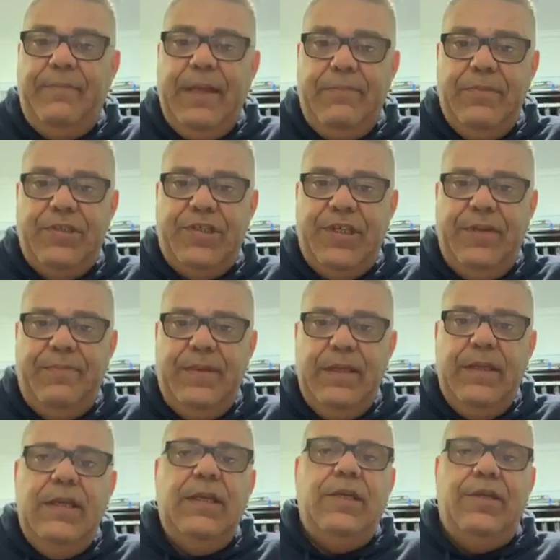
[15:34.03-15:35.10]
membership,
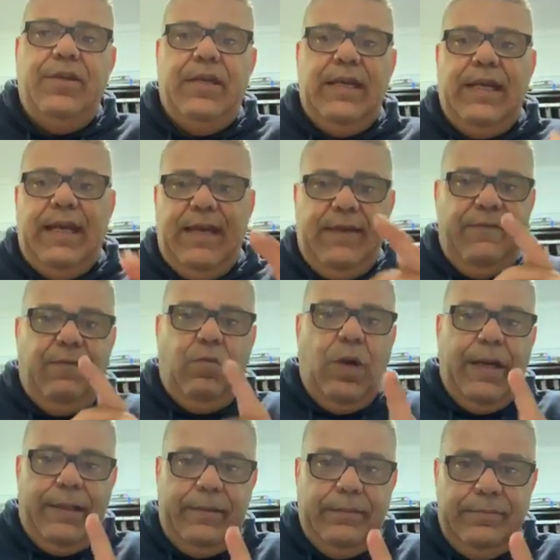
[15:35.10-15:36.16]
you can have
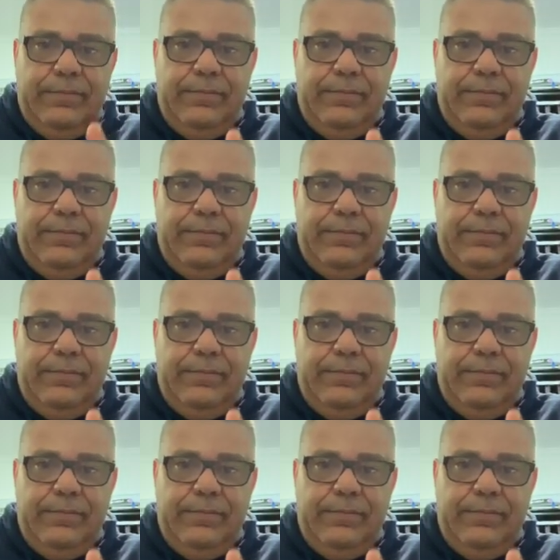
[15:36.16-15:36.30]
one.